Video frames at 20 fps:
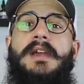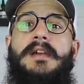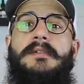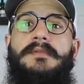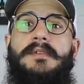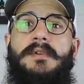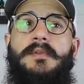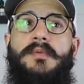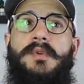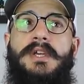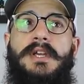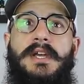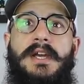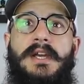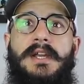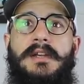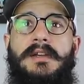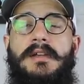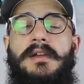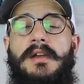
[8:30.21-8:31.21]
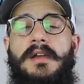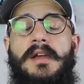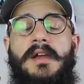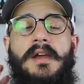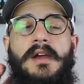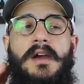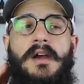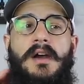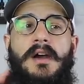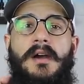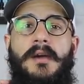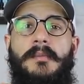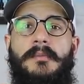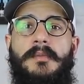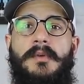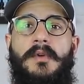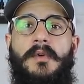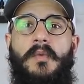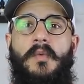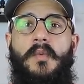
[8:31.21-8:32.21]
every weekend,
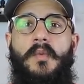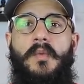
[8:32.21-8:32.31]
um,